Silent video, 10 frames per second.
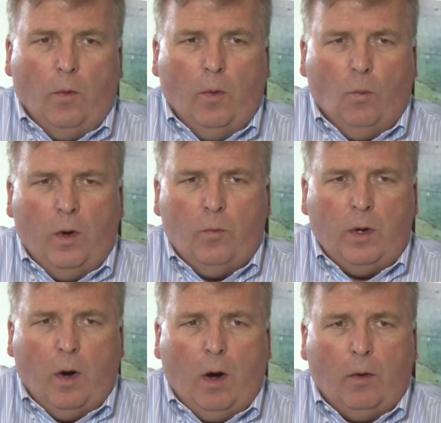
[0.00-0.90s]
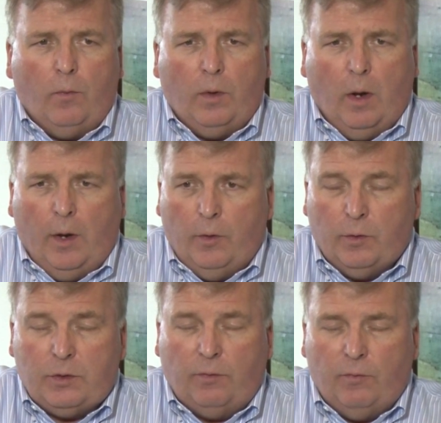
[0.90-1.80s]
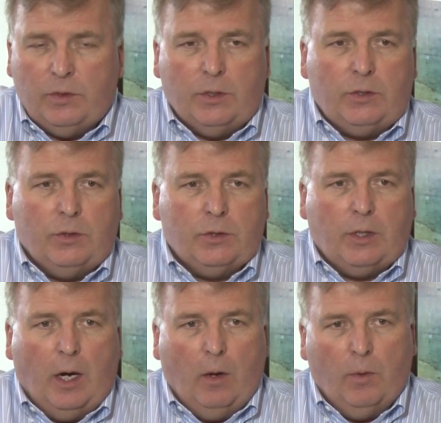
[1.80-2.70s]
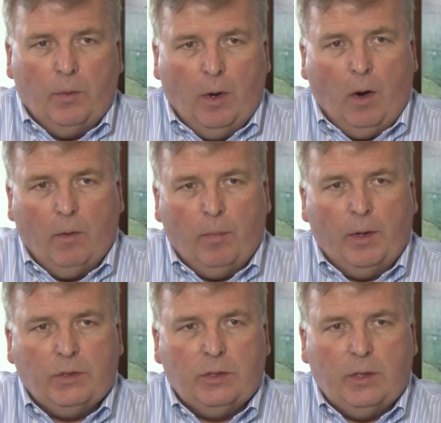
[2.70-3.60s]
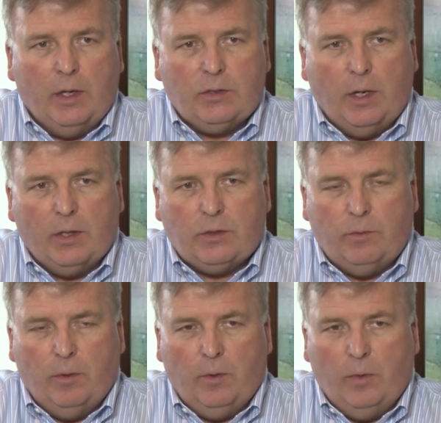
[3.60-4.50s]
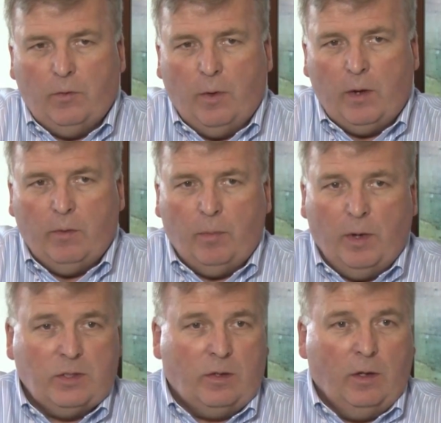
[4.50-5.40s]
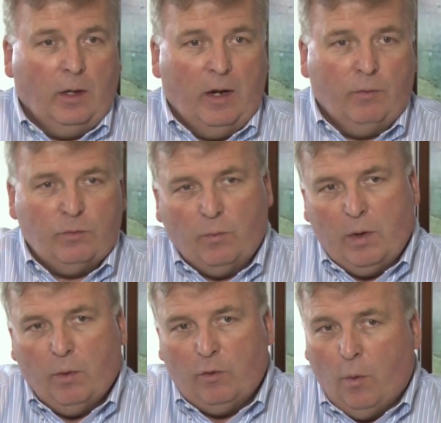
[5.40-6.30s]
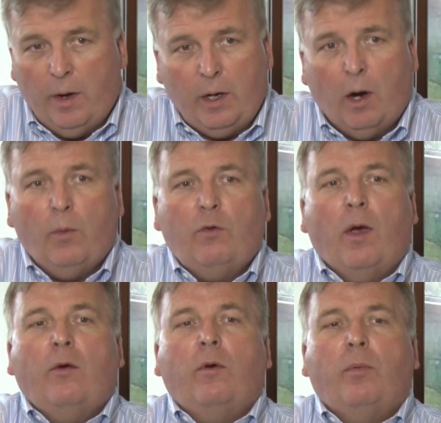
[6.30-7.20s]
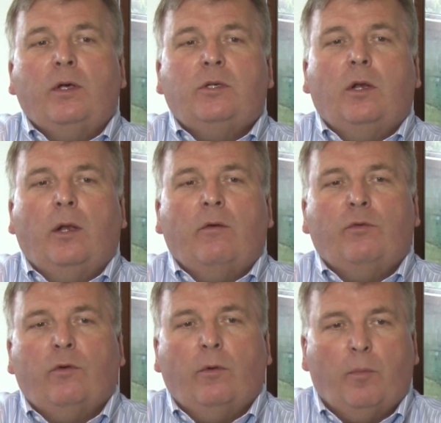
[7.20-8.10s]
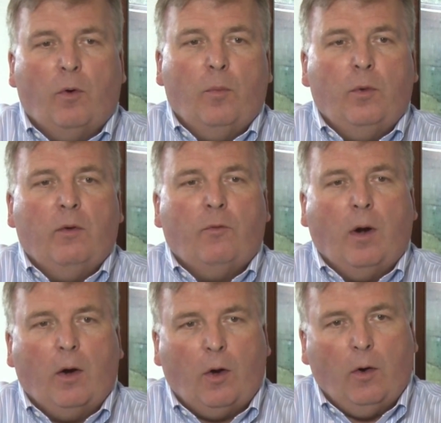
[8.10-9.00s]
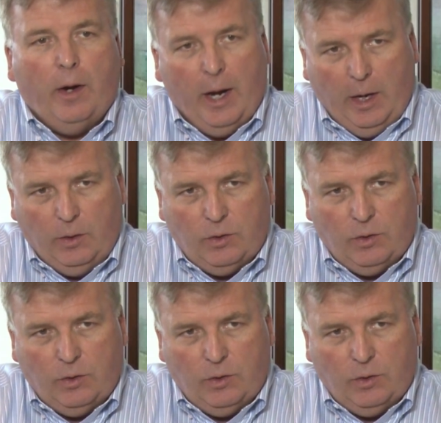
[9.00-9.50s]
When we are under a physician's care, when we are replacing testosterone, are we trying to replace it to the levels when we were 20? Or are we trying to replace it to the levels that are appropriate for our current age?